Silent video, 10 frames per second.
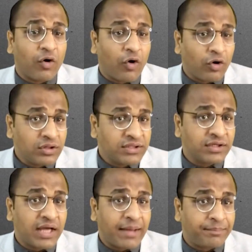all
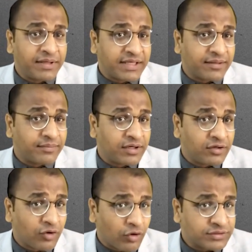the applicable
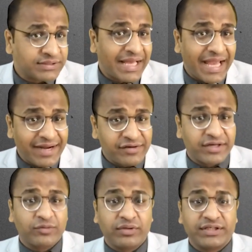laws and
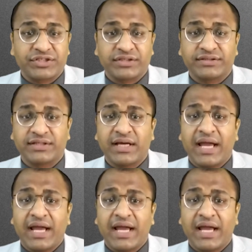regulations